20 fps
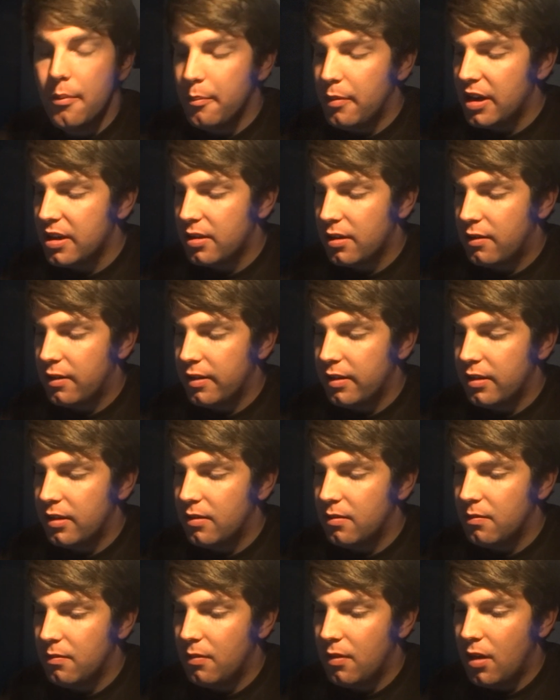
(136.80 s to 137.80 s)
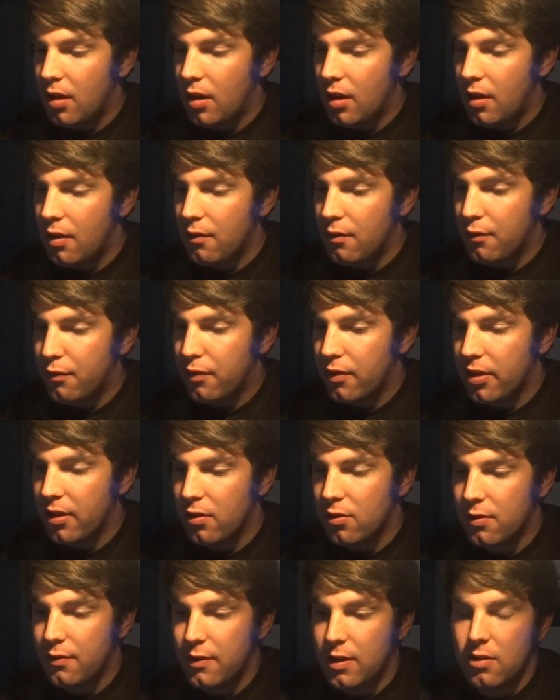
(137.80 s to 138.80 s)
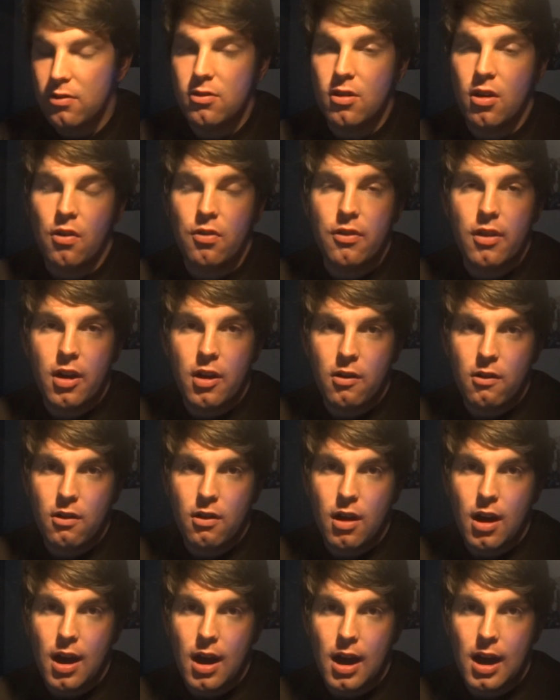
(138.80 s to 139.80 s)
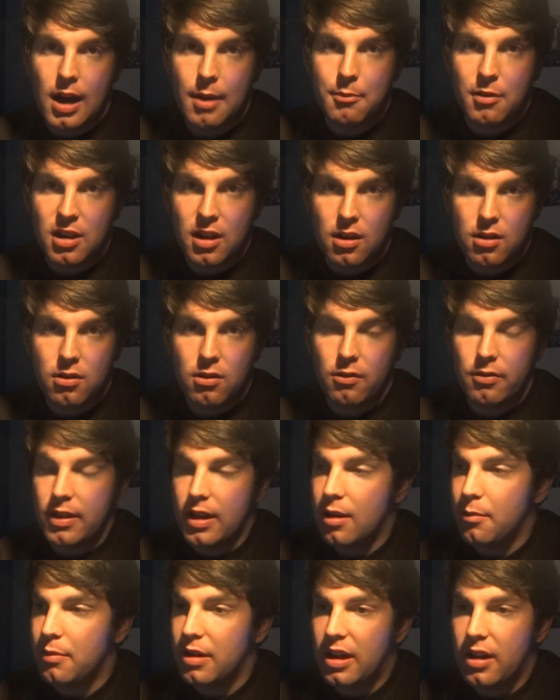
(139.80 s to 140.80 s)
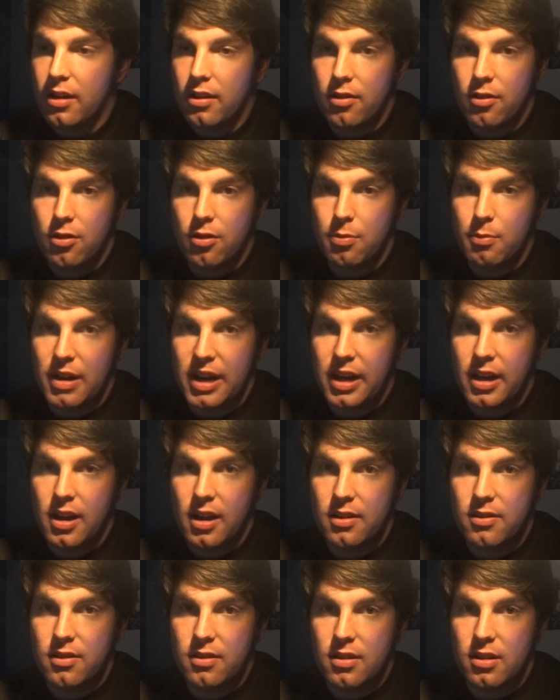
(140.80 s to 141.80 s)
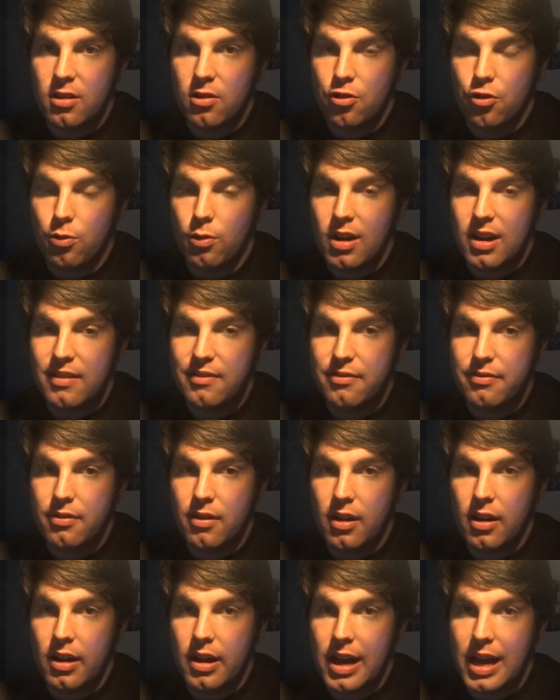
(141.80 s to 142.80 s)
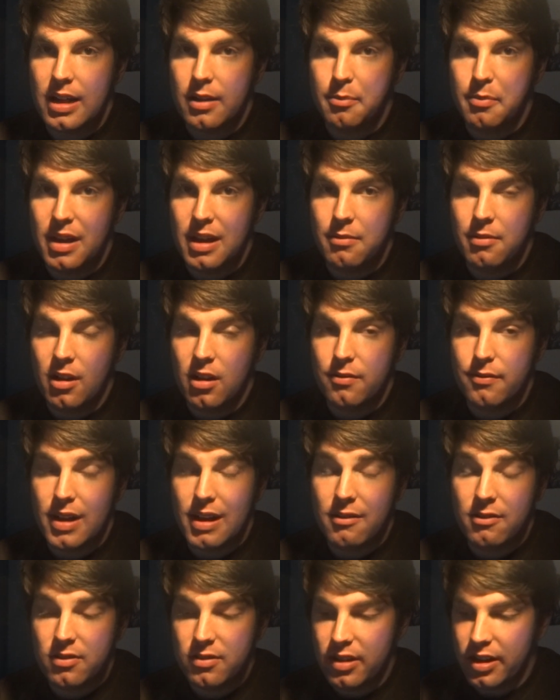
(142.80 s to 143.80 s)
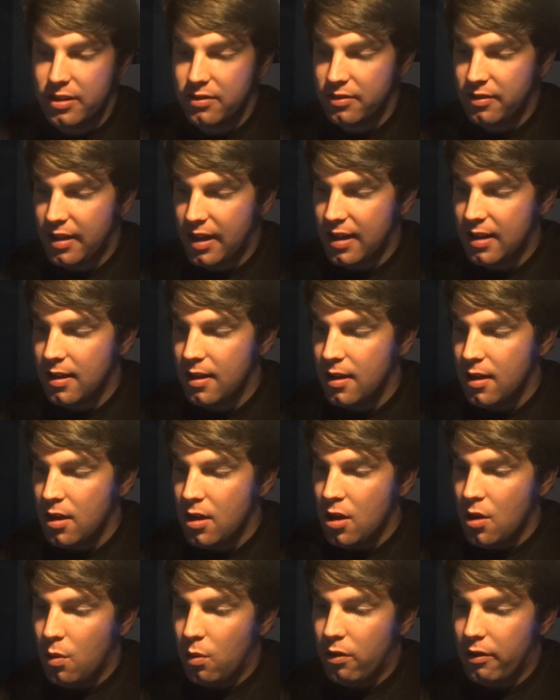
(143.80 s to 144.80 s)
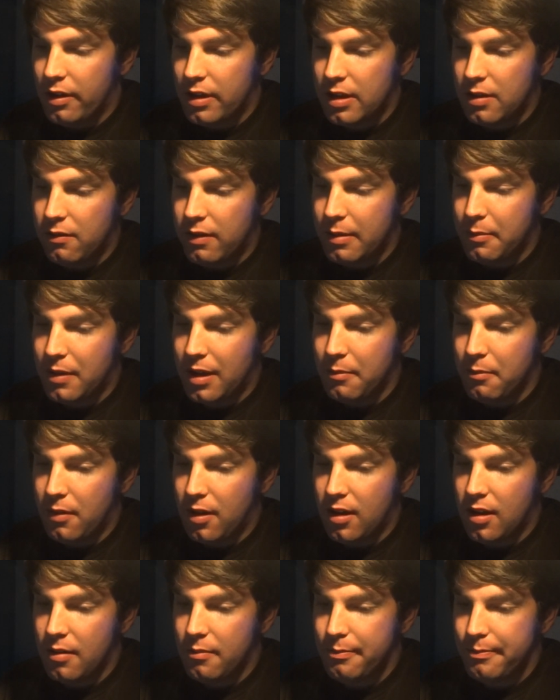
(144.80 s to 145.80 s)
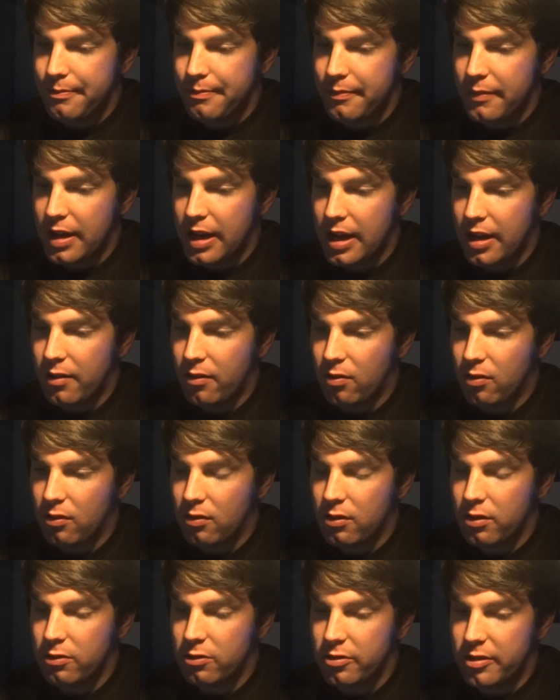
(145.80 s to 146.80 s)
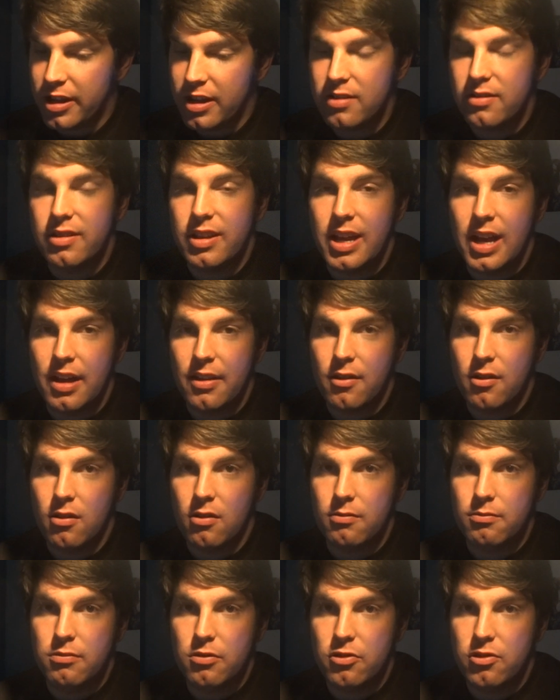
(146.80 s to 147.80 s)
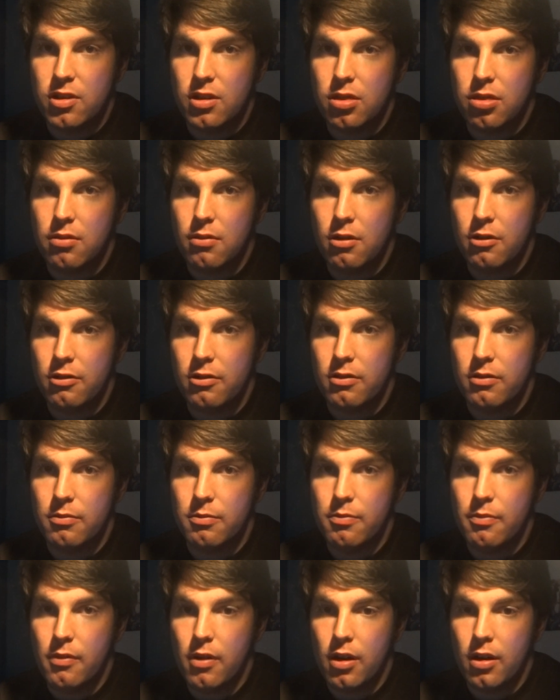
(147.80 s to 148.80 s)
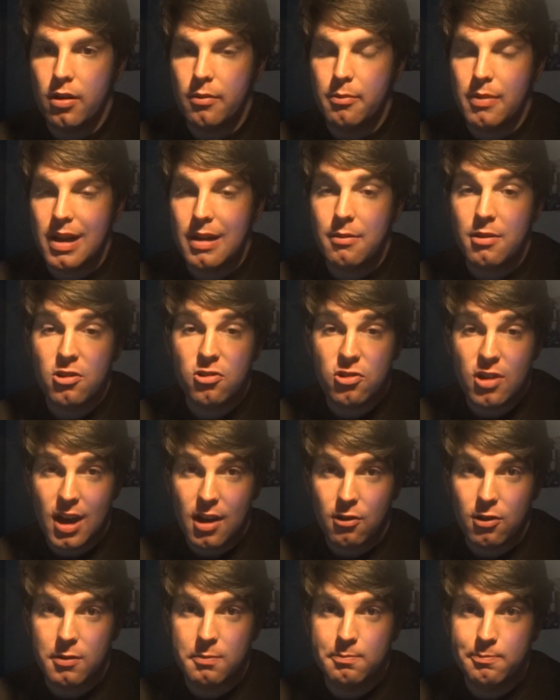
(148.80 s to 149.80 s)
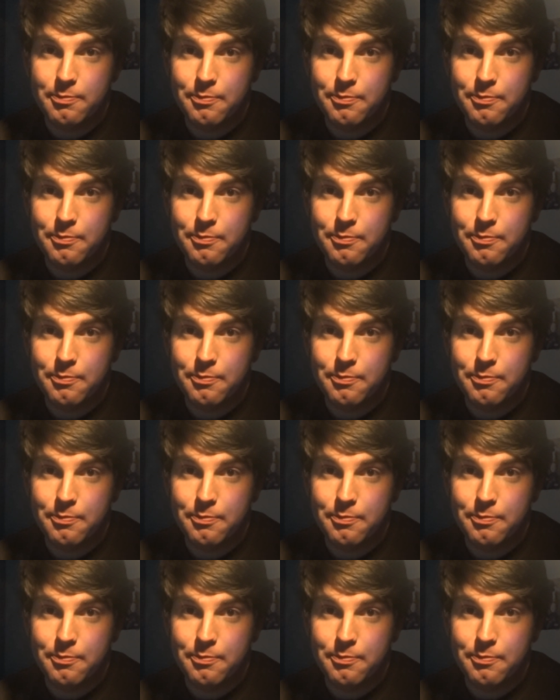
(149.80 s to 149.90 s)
basically, for those of you who don't know, I'm an uncle now because my cousin and his wife had a baby on Valentine's Day. Well, anyway, my mom had a little get-together. She threw a baby shower.